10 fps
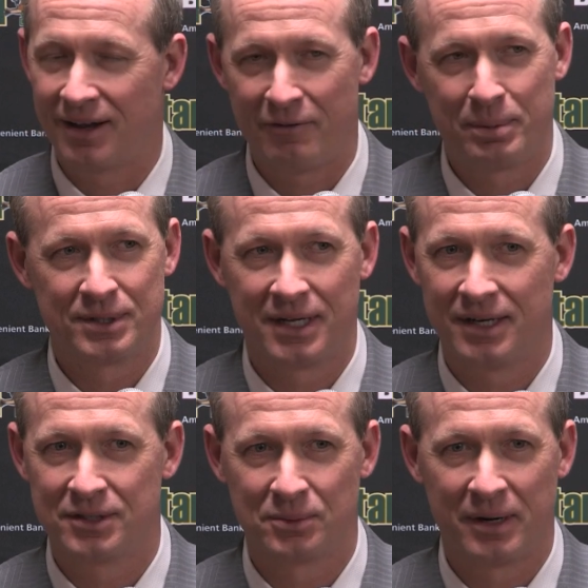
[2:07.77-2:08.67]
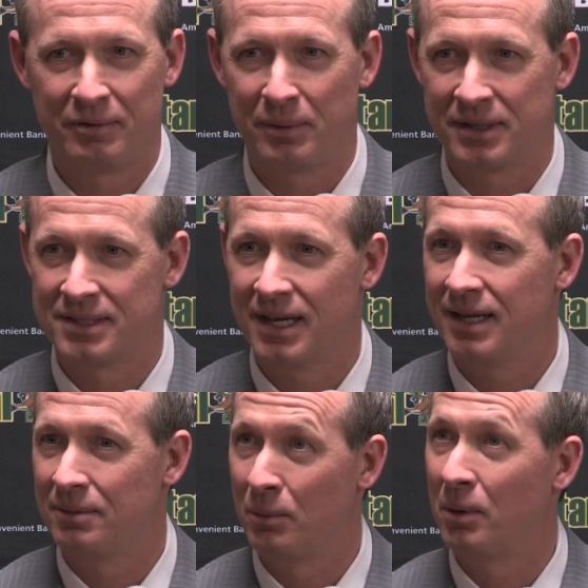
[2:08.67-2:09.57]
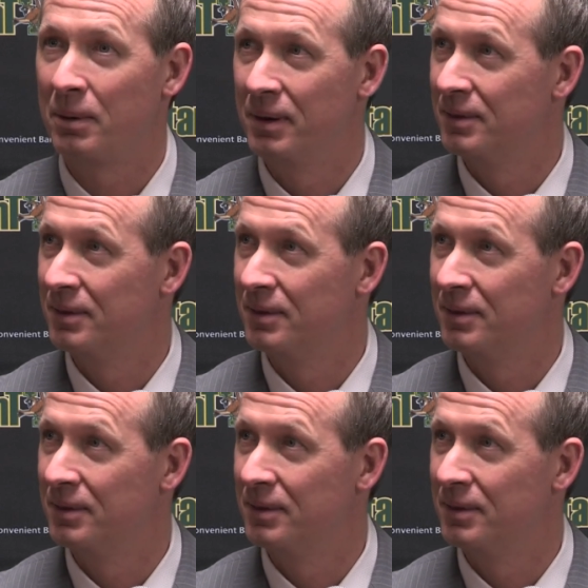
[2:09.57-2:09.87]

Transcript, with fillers: A lot of percentages, whatever you want to say. The more